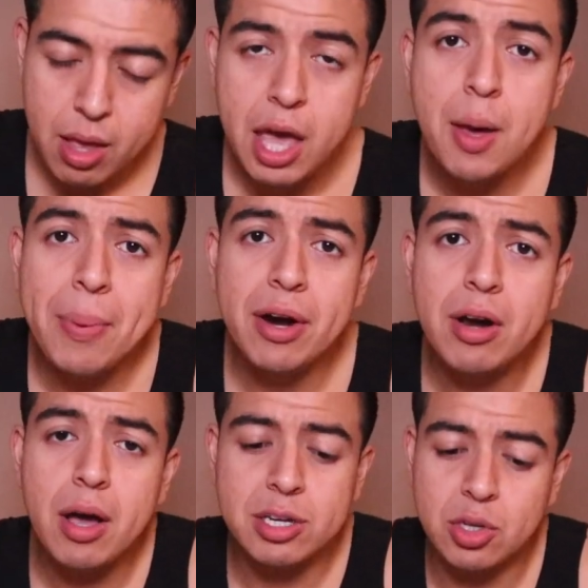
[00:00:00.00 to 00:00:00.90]
And it better
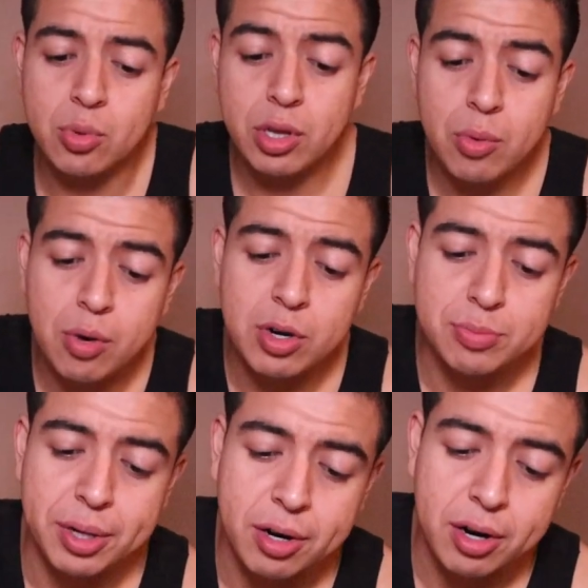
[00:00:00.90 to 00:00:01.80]
not because I really want to
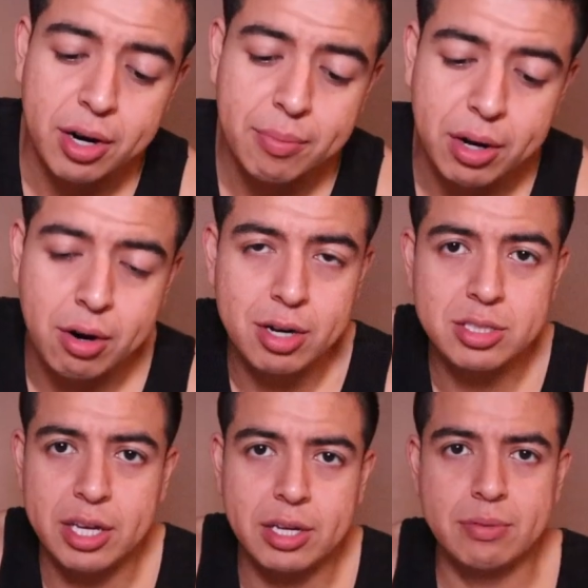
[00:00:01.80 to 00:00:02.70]
wash my car. My
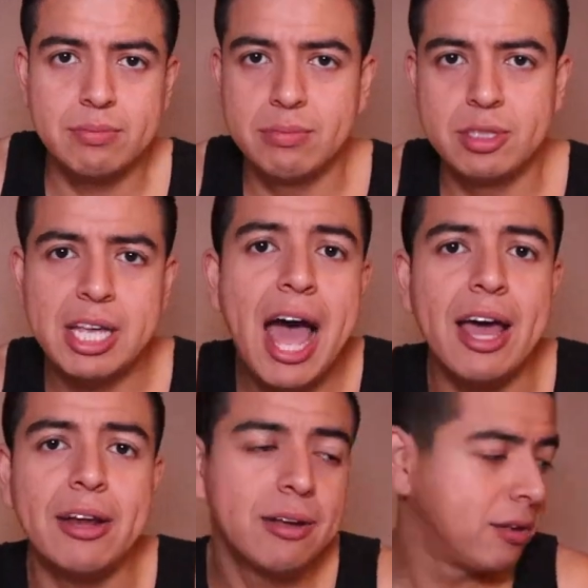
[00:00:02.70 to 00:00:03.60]
car's like
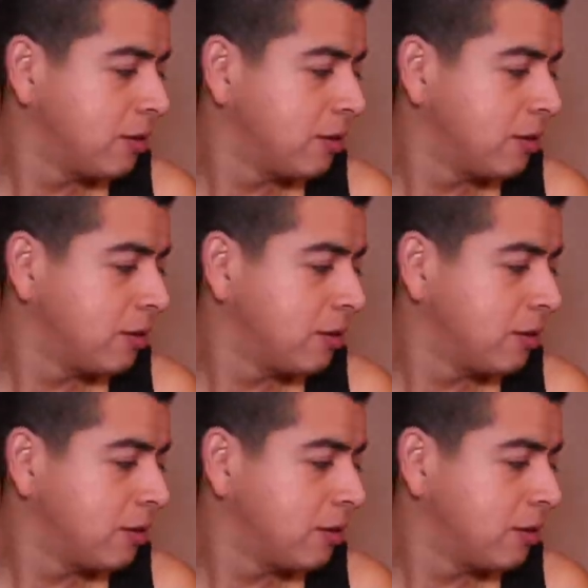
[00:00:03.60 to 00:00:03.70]
sad.